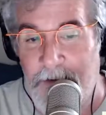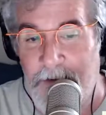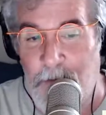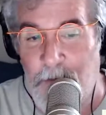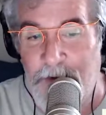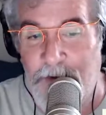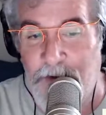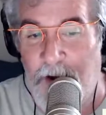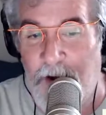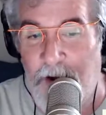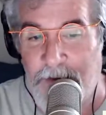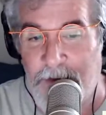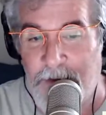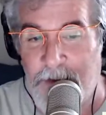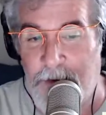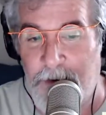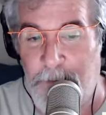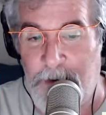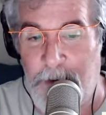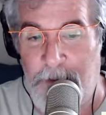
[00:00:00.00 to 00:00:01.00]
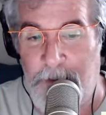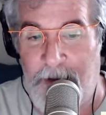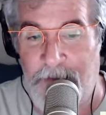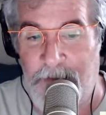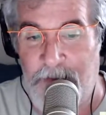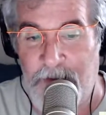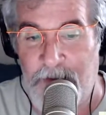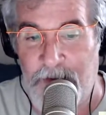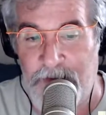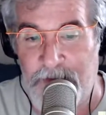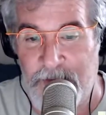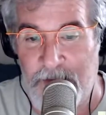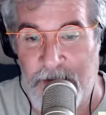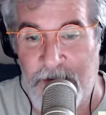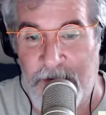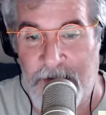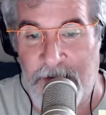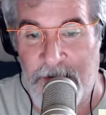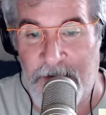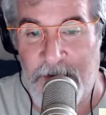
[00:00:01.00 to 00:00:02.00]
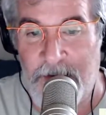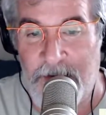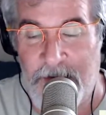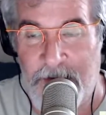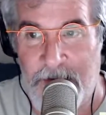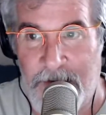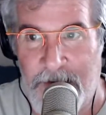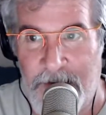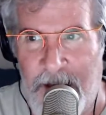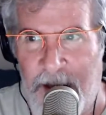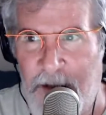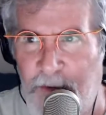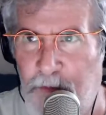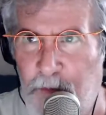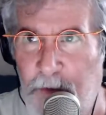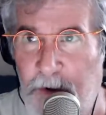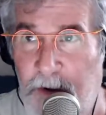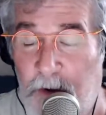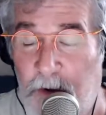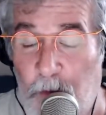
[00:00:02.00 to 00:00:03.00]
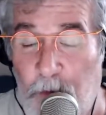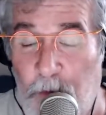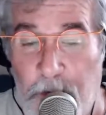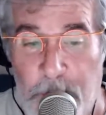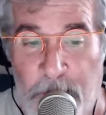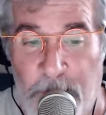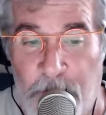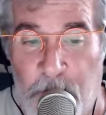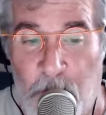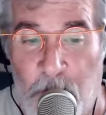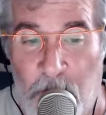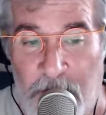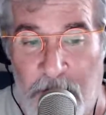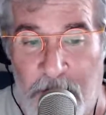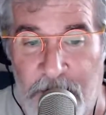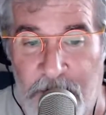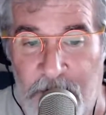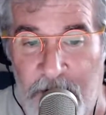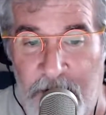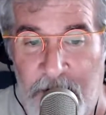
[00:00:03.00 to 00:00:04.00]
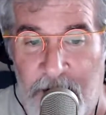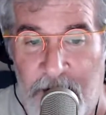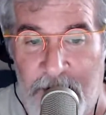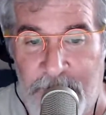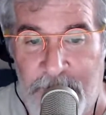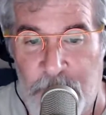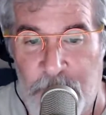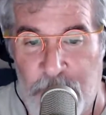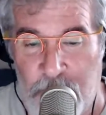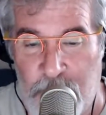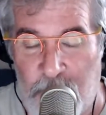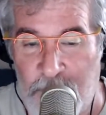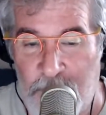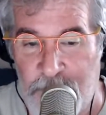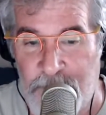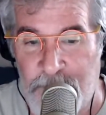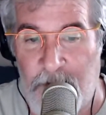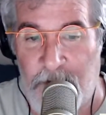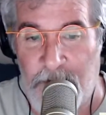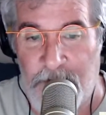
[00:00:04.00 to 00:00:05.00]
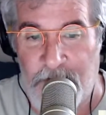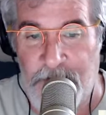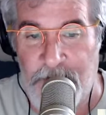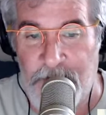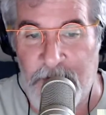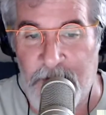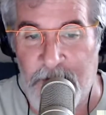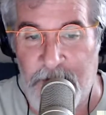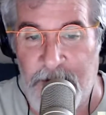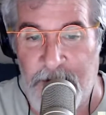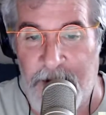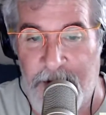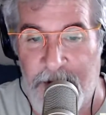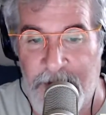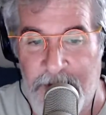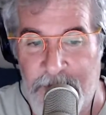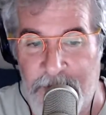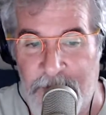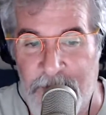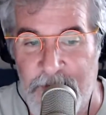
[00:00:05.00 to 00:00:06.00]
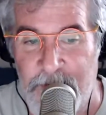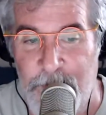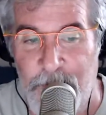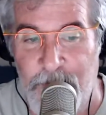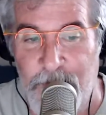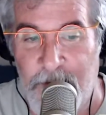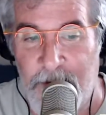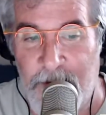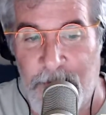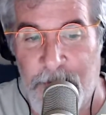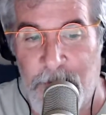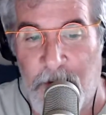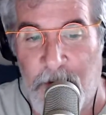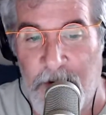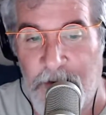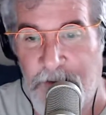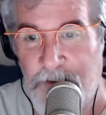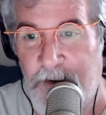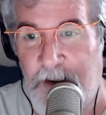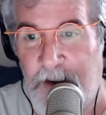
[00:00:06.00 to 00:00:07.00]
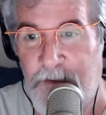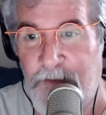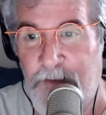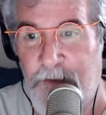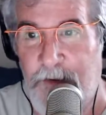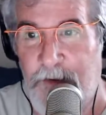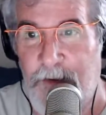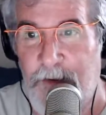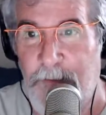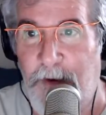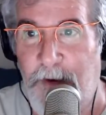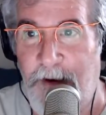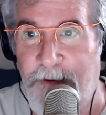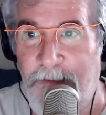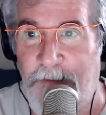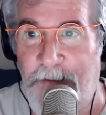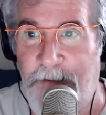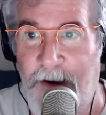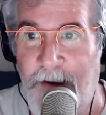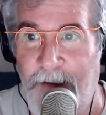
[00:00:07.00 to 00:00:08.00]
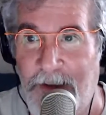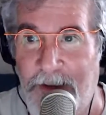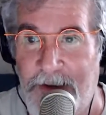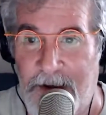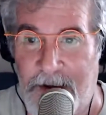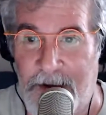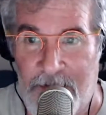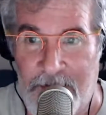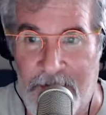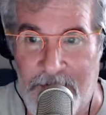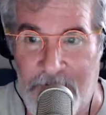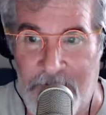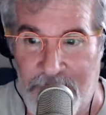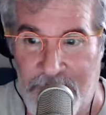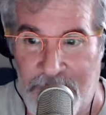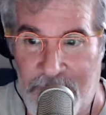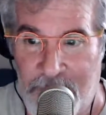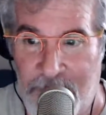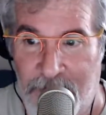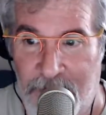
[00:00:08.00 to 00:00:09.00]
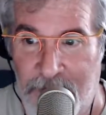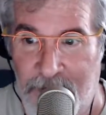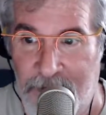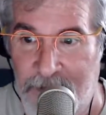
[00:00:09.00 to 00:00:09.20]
talked a little bit about this last week or week before, and I think I tossed out a theory, and it seems like Mark's next story might have validated that theory.